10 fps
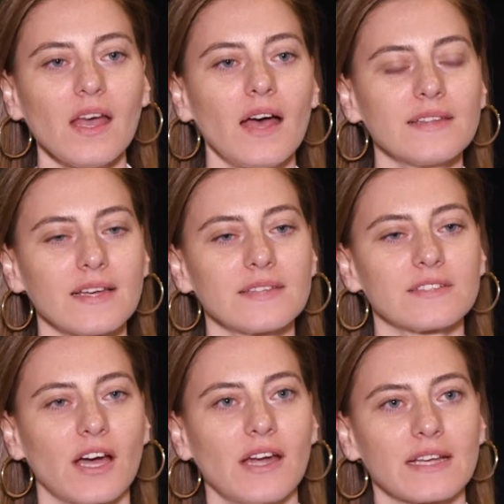and then
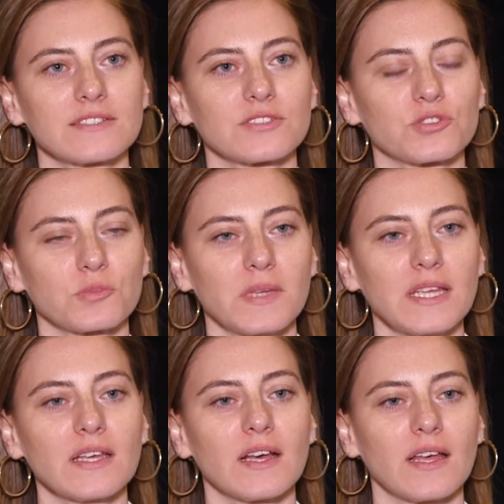directed to
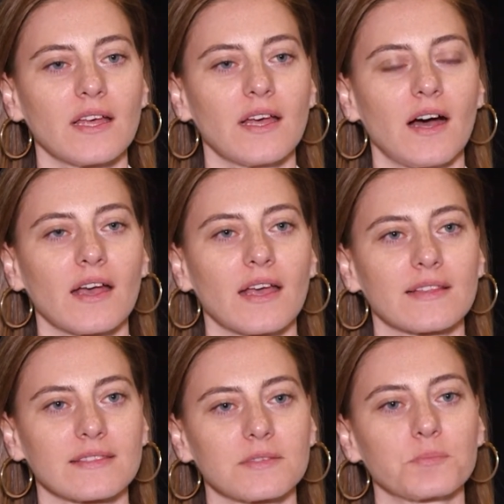me. I
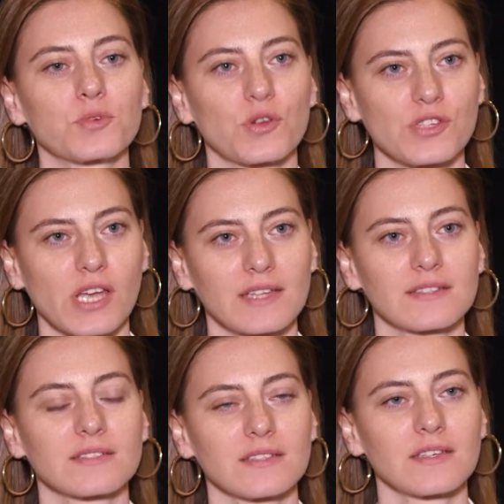get the
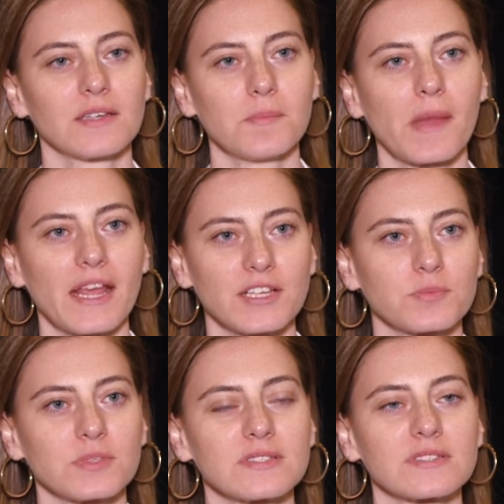project
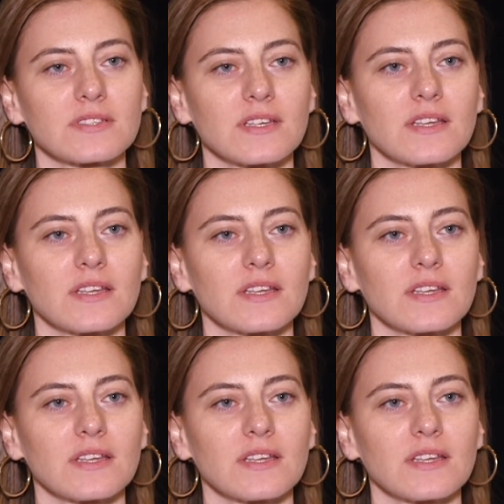management